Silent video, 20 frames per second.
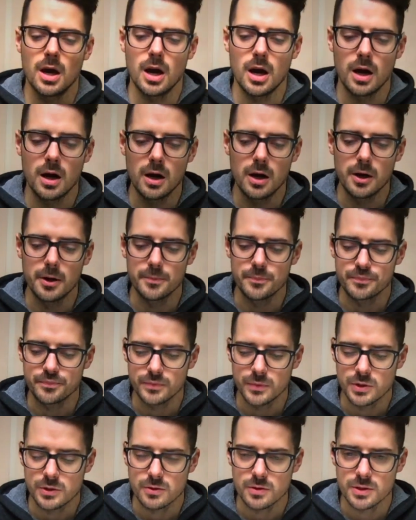So
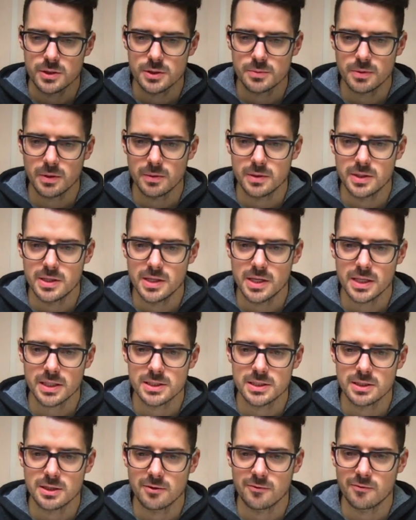this is probably the
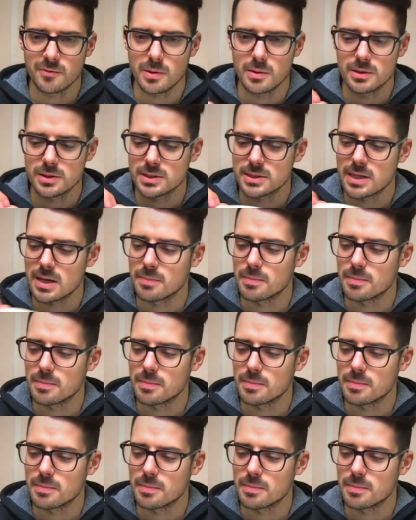next step